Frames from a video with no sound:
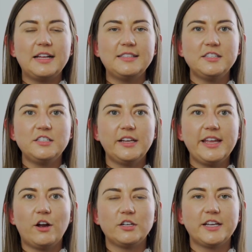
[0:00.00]

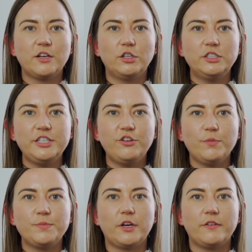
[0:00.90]
Additionally, our technology
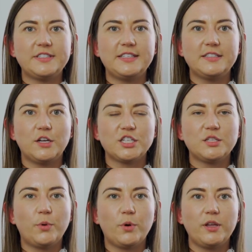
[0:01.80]
group services are
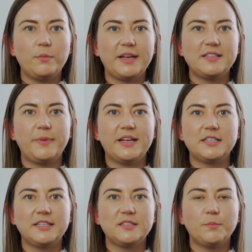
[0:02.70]
supported by
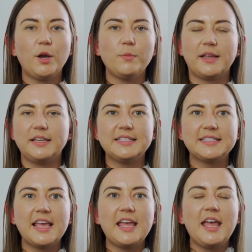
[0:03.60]
specialist departments,
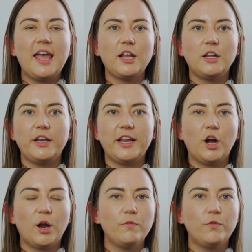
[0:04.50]
including
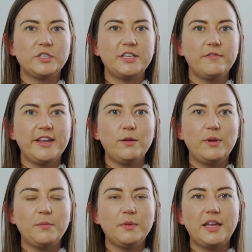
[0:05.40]
carbon-14 radio
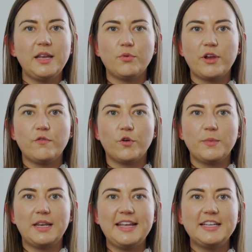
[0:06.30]
labeling,
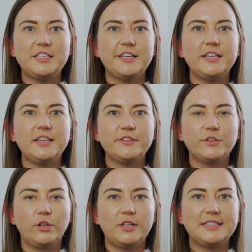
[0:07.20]
pre-formulation,
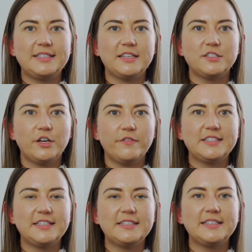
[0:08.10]
solid-state
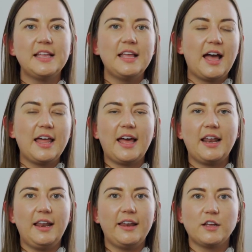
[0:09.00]
services, and
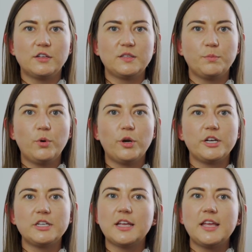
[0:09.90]
analytical support,